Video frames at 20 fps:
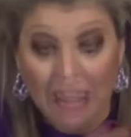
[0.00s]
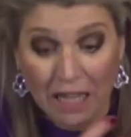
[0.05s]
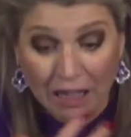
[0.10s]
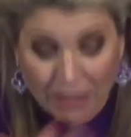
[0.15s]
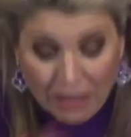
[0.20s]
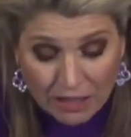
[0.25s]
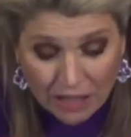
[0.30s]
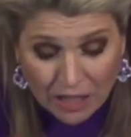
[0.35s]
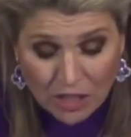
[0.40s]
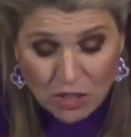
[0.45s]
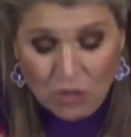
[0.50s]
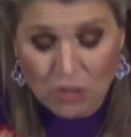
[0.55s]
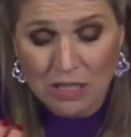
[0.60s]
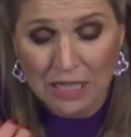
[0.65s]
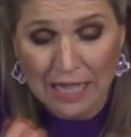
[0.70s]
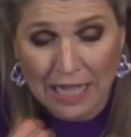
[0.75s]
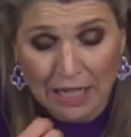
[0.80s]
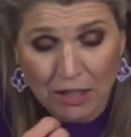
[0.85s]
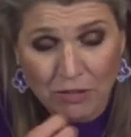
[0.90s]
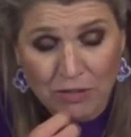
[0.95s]
The other issue is the
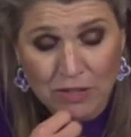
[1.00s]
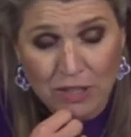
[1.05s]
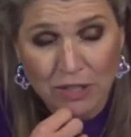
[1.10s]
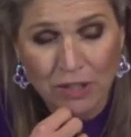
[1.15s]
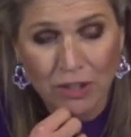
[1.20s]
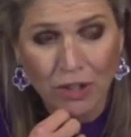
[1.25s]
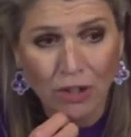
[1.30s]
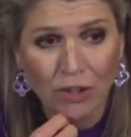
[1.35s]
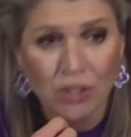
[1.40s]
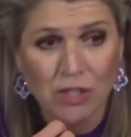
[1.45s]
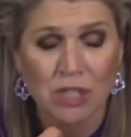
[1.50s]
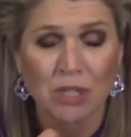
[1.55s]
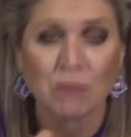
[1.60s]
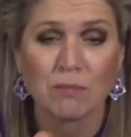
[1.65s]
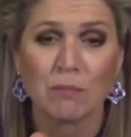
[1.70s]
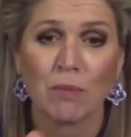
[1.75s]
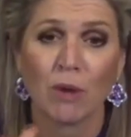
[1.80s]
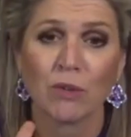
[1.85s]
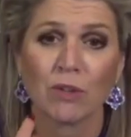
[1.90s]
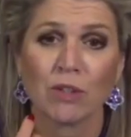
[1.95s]
lack of technology.
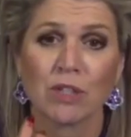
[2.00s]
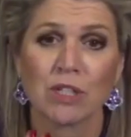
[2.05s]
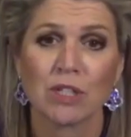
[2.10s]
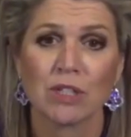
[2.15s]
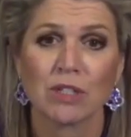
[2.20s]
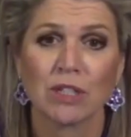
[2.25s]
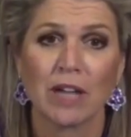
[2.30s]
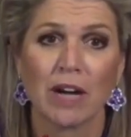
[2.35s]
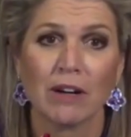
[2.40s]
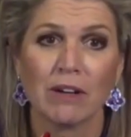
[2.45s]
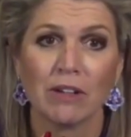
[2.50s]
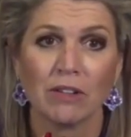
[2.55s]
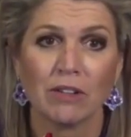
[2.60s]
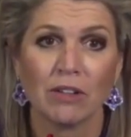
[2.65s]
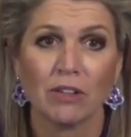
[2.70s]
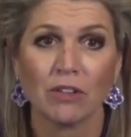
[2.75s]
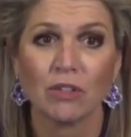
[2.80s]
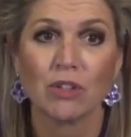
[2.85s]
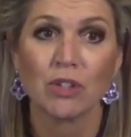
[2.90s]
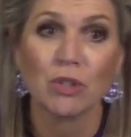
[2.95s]
Most of digital
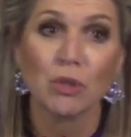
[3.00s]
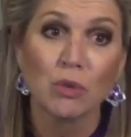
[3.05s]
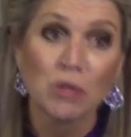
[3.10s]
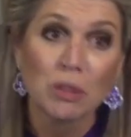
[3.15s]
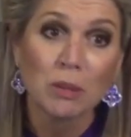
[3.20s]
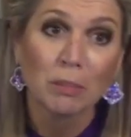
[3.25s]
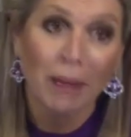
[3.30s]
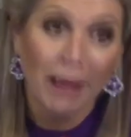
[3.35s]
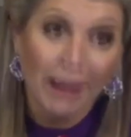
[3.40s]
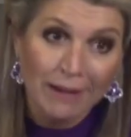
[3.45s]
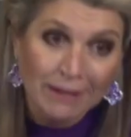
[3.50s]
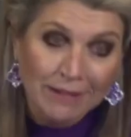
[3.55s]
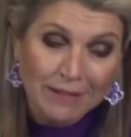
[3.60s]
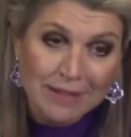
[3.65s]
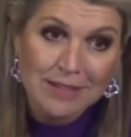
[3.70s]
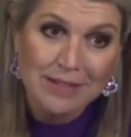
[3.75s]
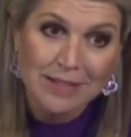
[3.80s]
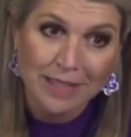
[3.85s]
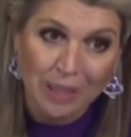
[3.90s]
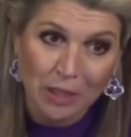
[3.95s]
currencies do depend
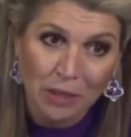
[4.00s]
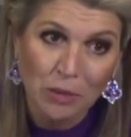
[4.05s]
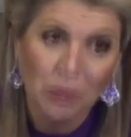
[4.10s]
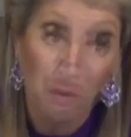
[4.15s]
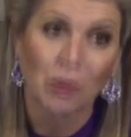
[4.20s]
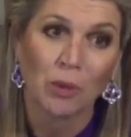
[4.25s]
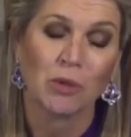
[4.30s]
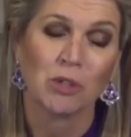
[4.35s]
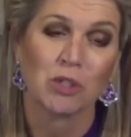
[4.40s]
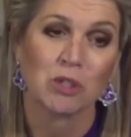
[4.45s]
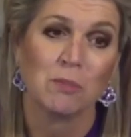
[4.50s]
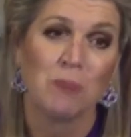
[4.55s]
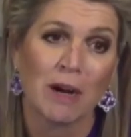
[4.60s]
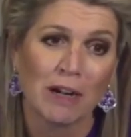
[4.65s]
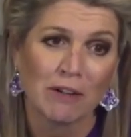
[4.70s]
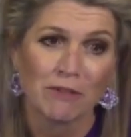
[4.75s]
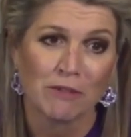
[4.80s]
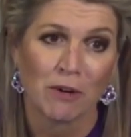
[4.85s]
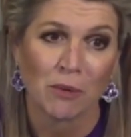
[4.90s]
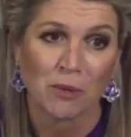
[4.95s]
still on
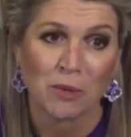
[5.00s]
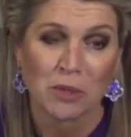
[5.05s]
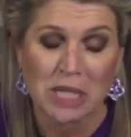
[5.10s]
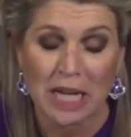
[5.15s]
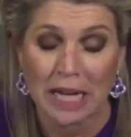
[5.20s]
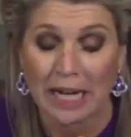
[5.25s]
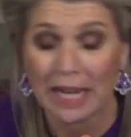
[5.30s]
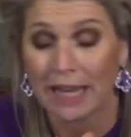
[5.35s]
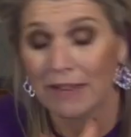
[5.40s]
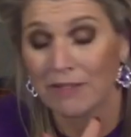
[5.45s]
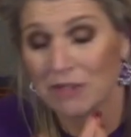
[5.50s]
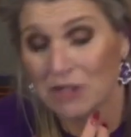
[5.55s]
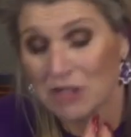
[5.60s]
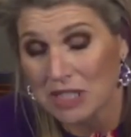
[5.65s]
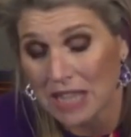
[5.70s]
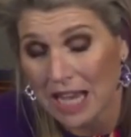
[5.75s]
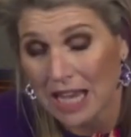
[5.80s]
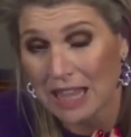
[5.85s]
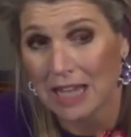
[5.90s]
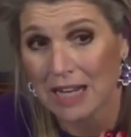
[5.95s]
smartphones. And I have to
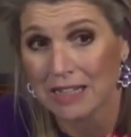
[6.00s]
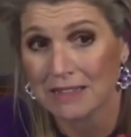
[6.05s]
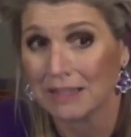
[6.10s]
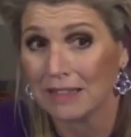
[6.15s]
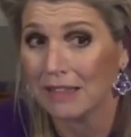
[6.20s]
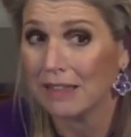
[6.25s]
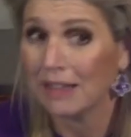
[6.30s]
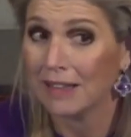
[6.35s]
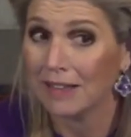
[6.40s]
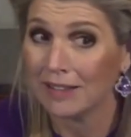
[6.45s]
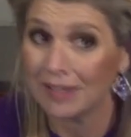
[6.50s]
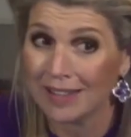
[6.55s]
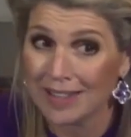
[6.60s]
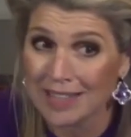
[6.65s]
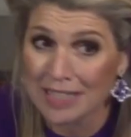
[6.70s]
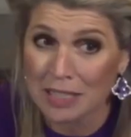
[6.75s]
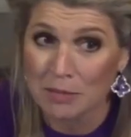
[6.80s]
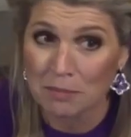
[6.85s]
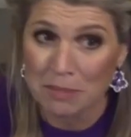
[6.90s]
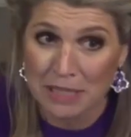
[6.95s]
say that
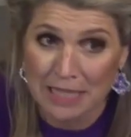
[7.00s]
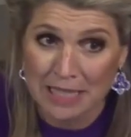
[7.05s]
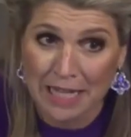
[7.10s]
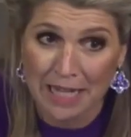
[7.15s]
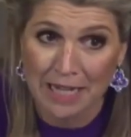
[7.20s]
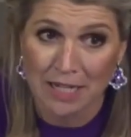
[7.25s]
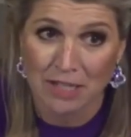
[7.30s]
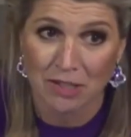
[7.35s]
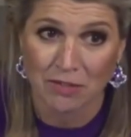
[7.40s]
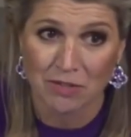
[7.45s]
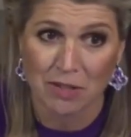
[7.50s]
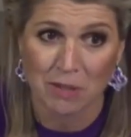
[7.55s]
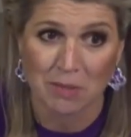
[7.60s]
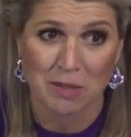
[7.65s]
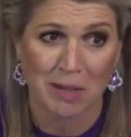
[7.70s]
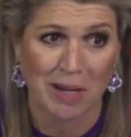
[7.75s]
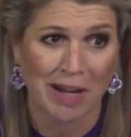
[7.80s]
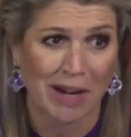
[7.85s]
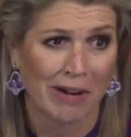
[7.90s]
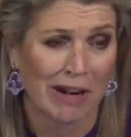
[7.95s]
60% of
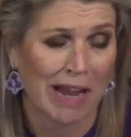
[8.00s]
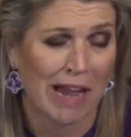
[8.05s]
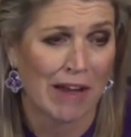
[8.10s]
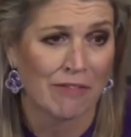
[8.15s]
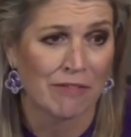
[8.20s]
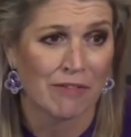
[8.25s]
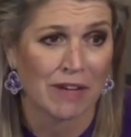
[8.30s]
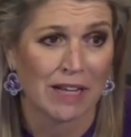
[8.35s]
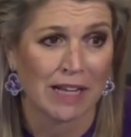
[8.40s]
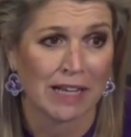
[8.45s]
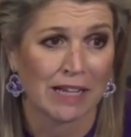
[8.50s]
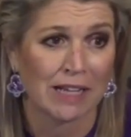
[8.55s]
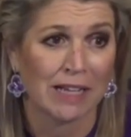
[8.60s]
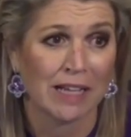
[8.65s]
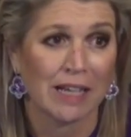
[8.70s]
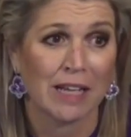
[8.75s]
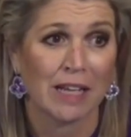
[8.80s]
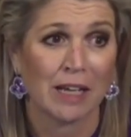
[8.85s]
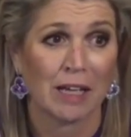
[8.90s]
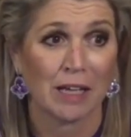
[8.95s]
Sub-Saharan Africa
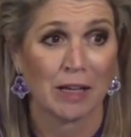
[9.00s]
